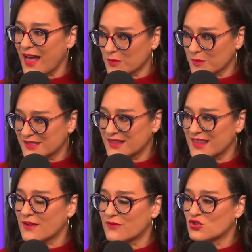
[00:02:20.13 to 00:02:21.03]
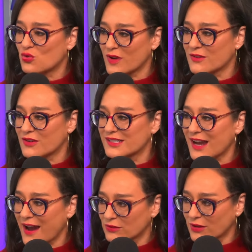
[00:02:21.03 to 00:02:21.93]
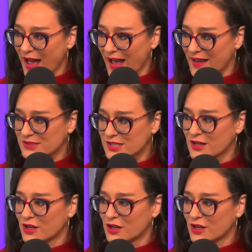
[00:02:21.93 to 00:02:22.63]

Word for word: elements that they have enjoyed their entire lives.